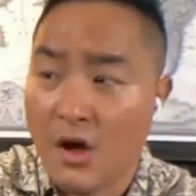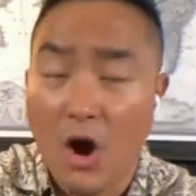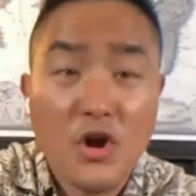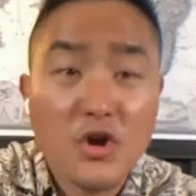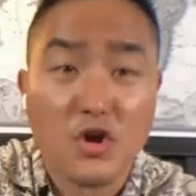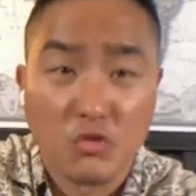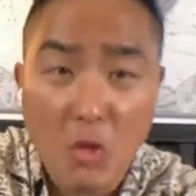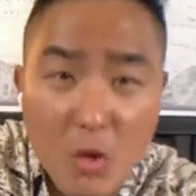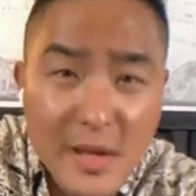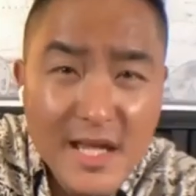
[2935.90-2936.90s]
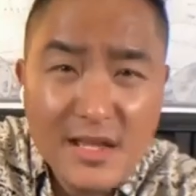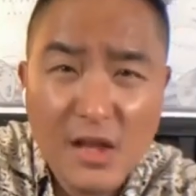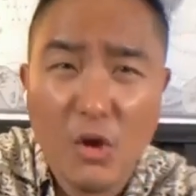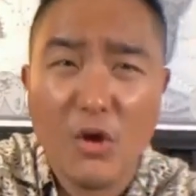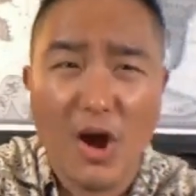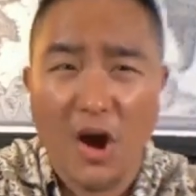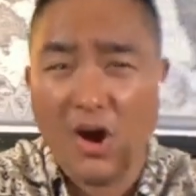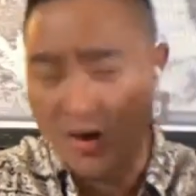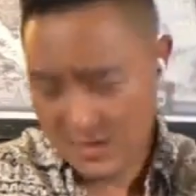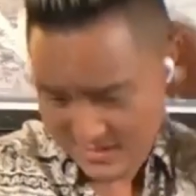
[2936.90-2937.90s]
Are you growing in the Lord?
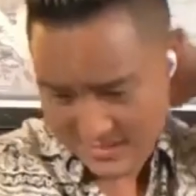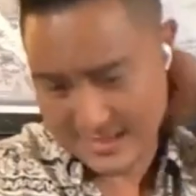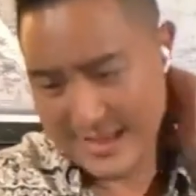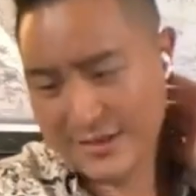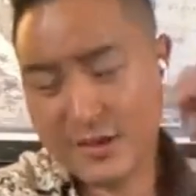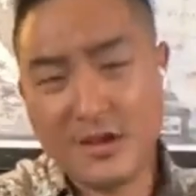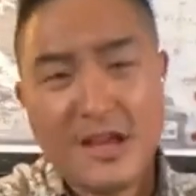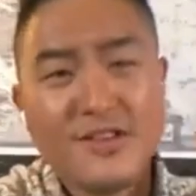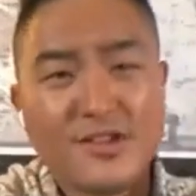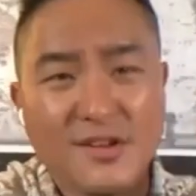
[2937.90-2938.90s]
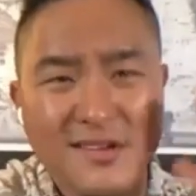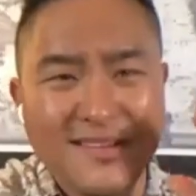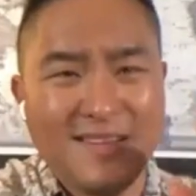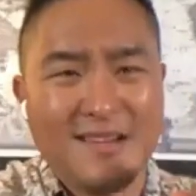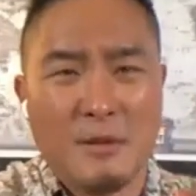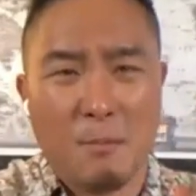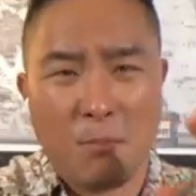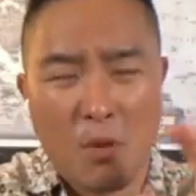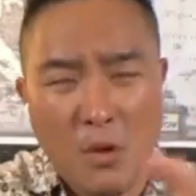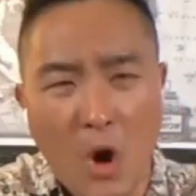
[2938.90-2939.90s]
Is it is it
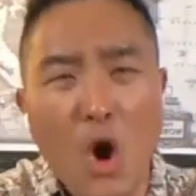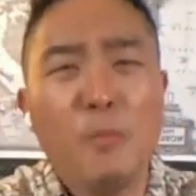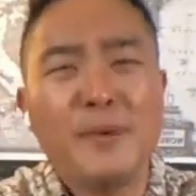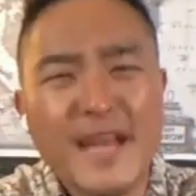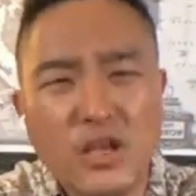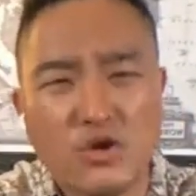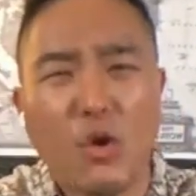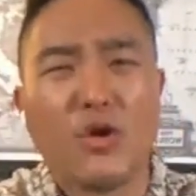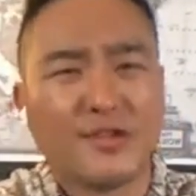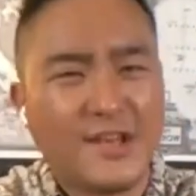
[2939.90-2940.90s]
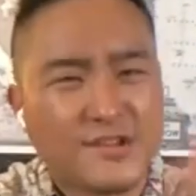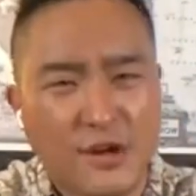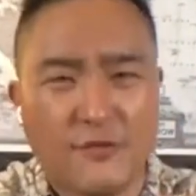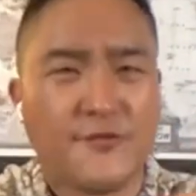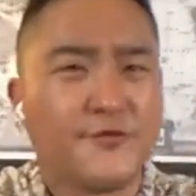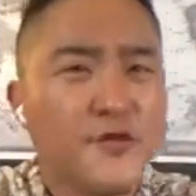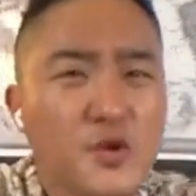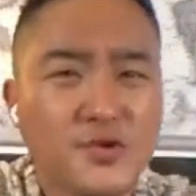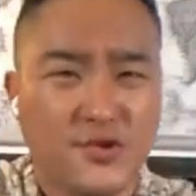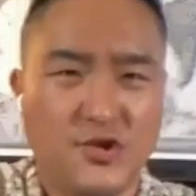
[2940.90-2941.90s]
opening doors? Is there
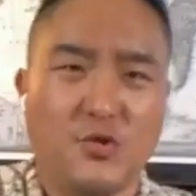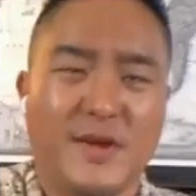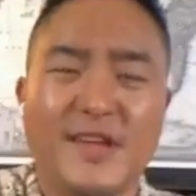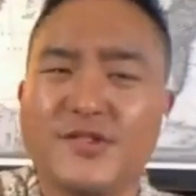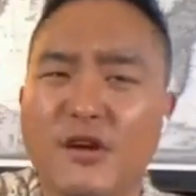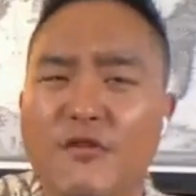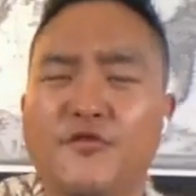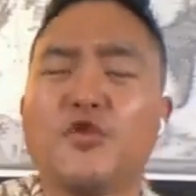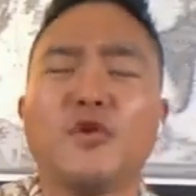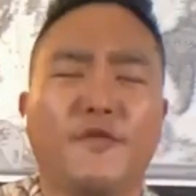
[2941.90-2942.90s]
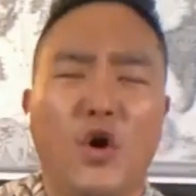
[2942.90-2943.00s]
fruit to it? Is there a fruit of